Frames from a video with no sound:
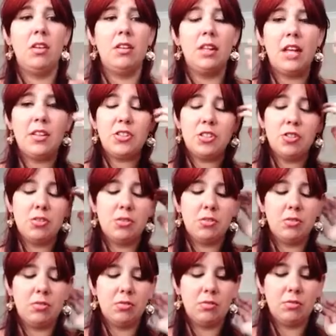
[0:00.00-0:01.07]
The
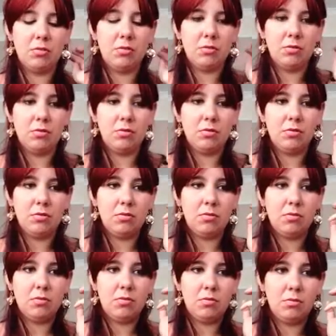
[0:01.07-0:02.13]
actual
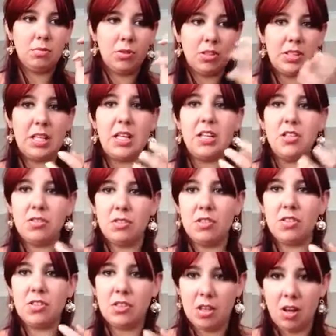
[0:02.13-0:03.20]
procedure at the
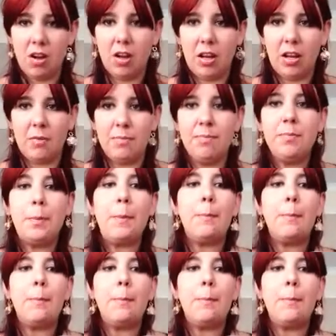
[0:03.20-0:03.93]
time